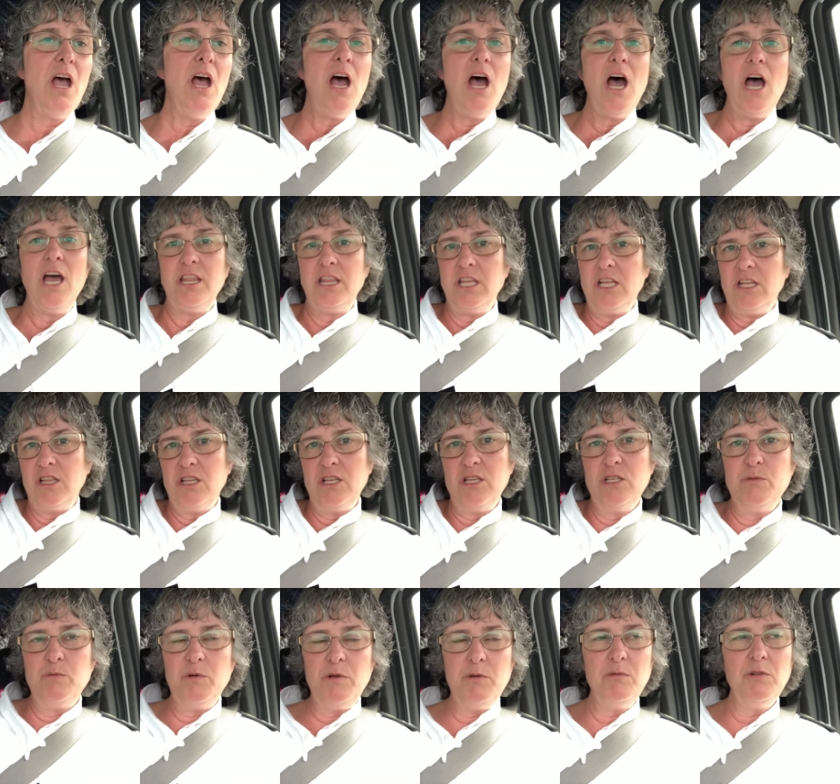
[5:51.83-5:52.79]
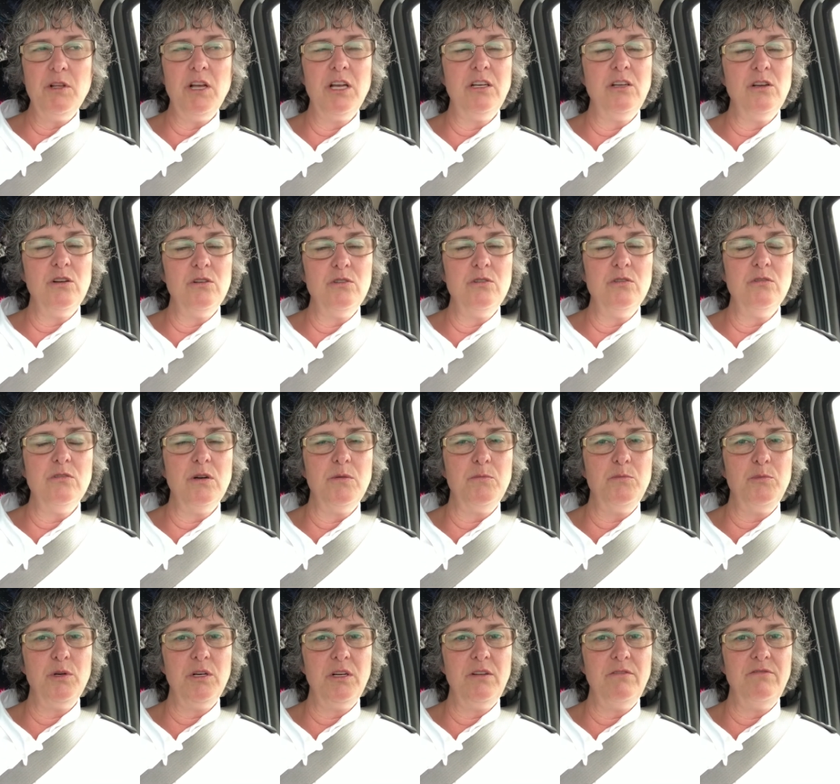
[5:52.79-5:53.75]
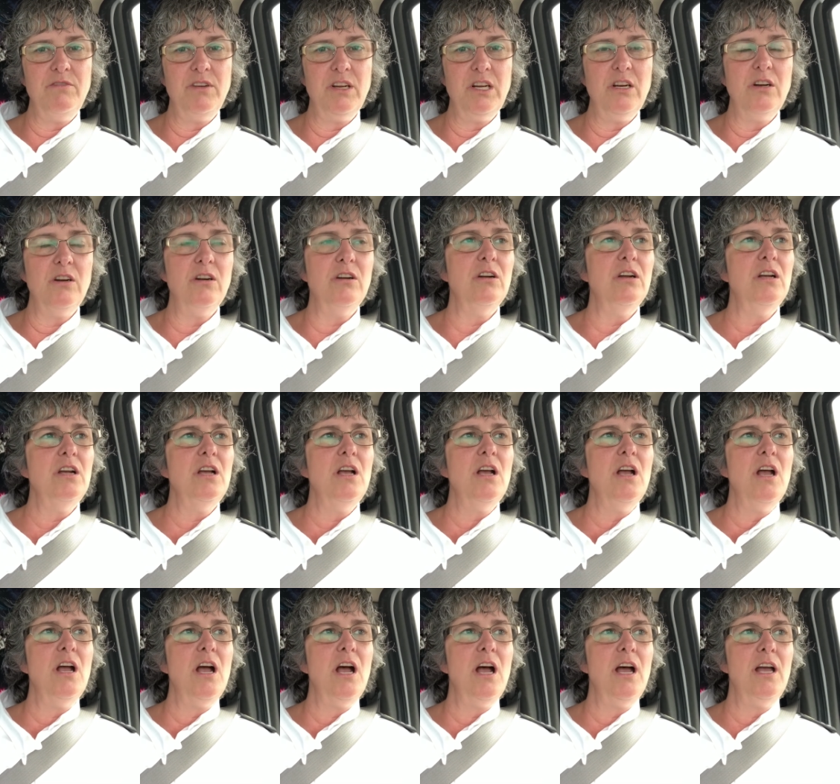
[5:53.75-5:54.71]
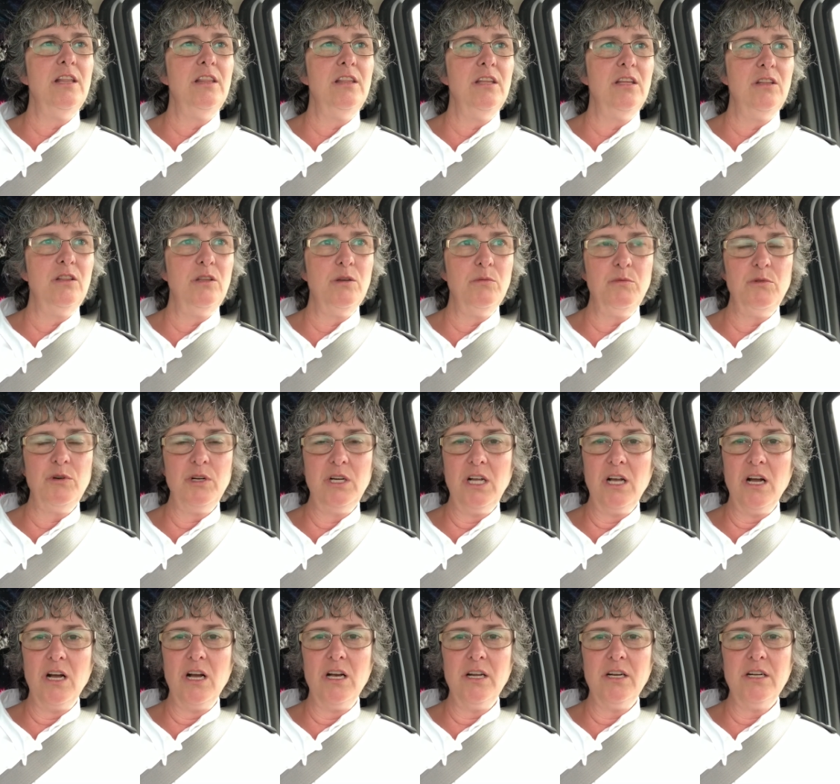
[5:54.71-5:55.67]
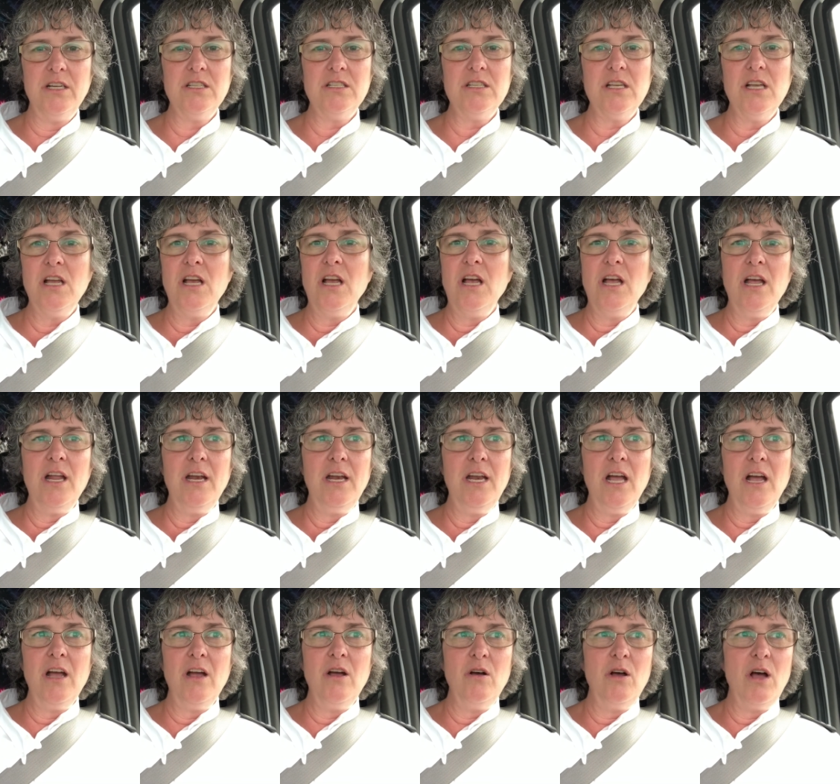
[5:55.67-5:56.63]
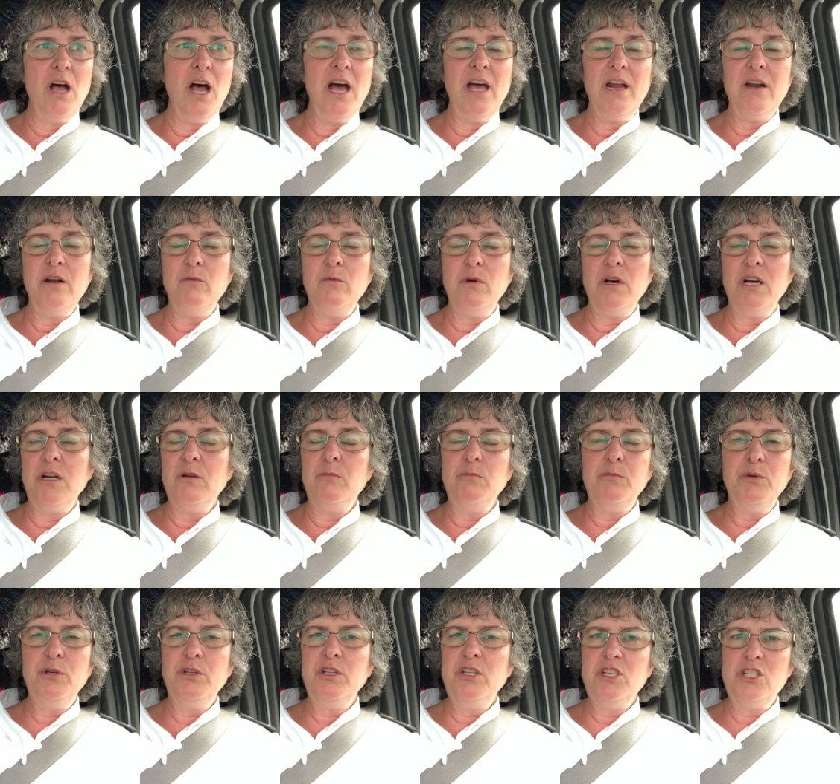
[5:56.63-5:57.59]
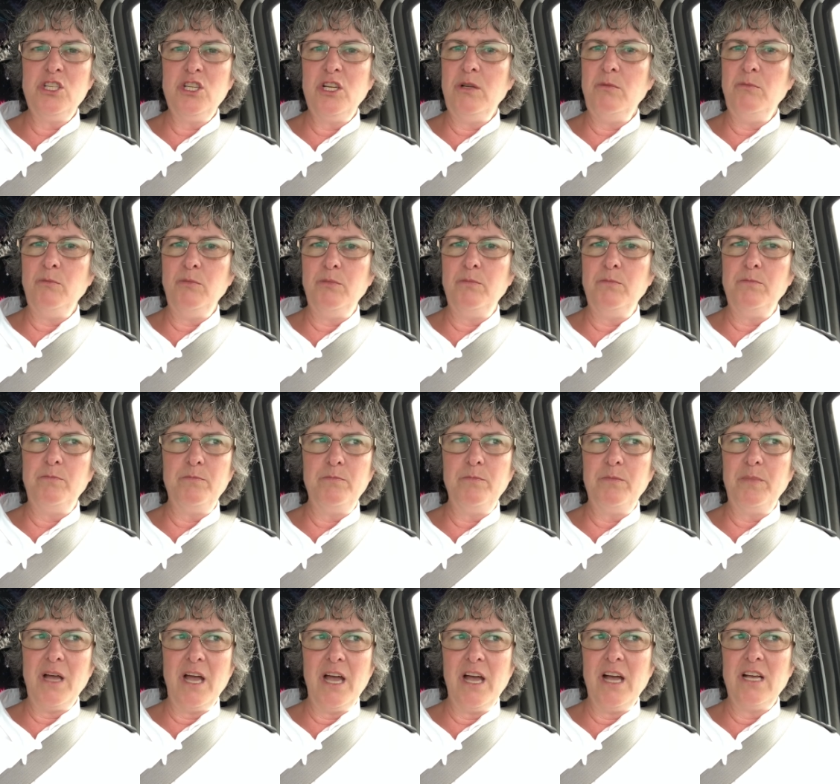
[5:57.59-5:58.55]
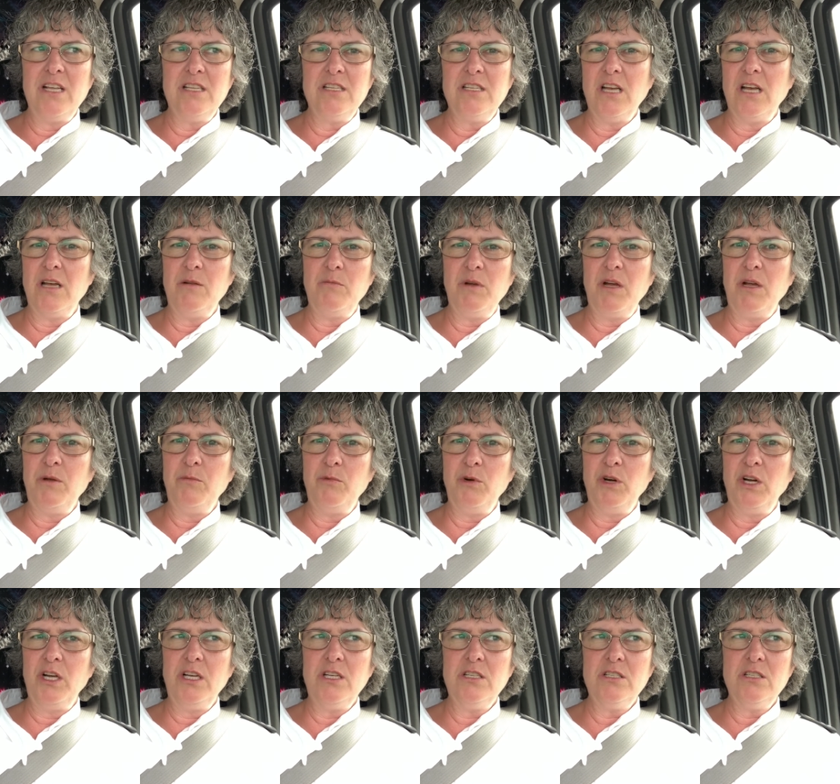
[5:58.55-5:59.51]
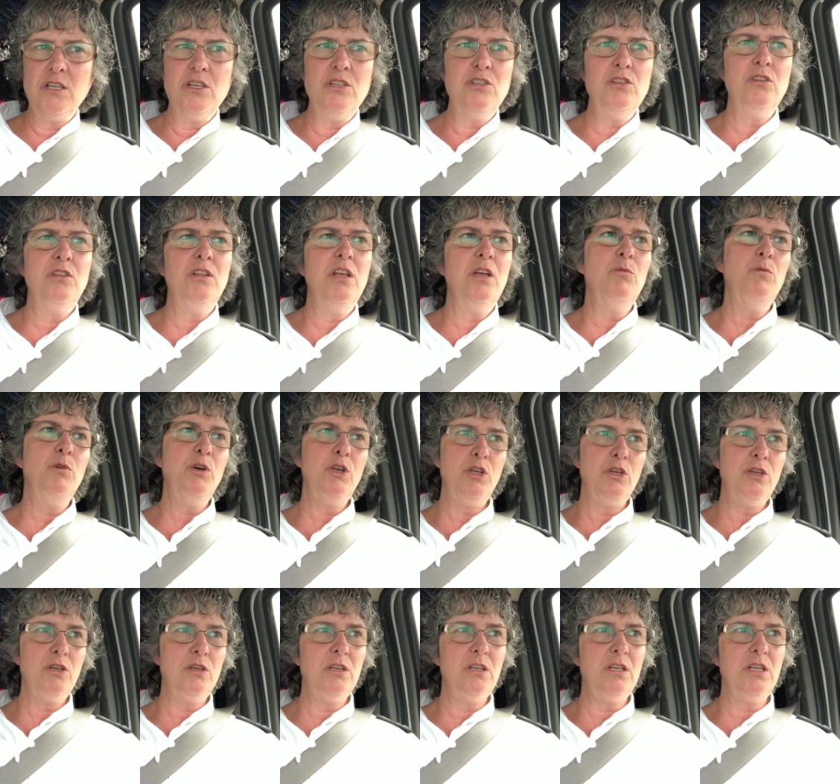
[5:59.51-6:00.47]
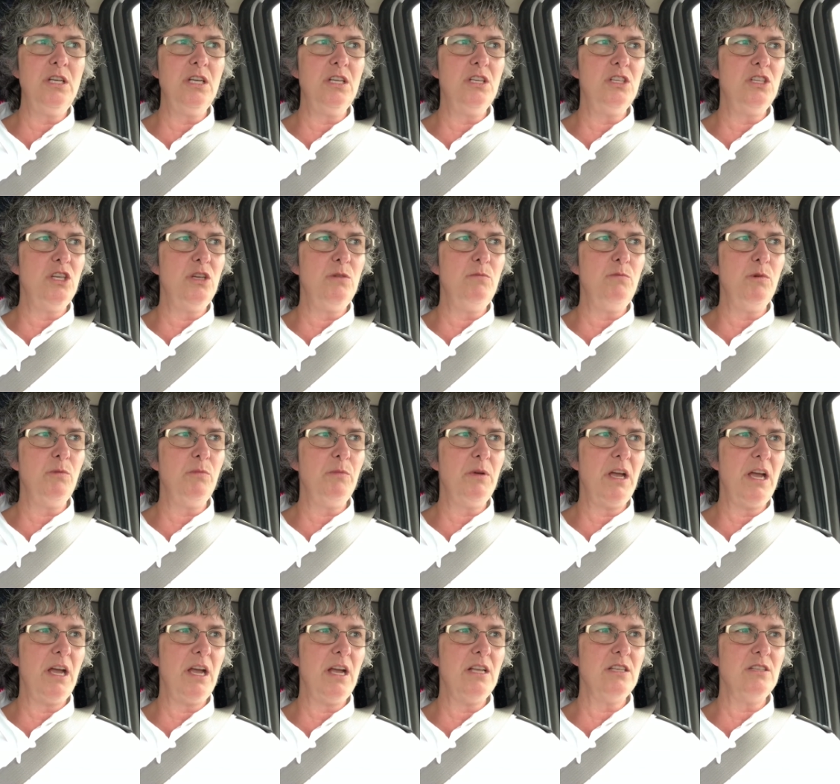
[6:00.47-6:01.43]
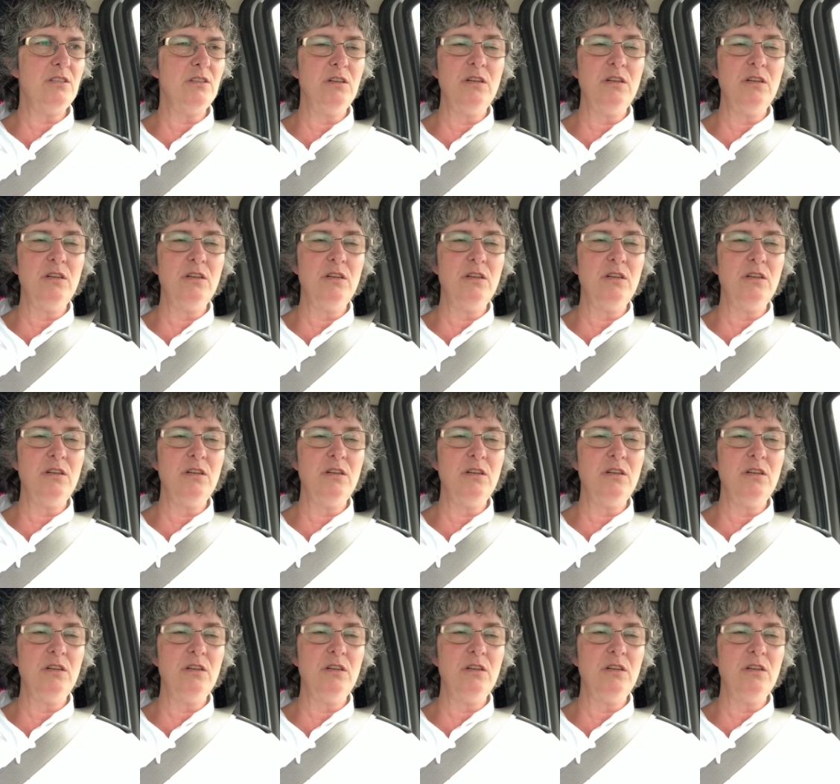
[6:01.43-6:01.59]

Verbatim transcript: I think these people I go to are pretty fair I think they're pretty honest. Now, I don't want them putting cheap pads on my brakes because you think, well, you could get cheaper pads.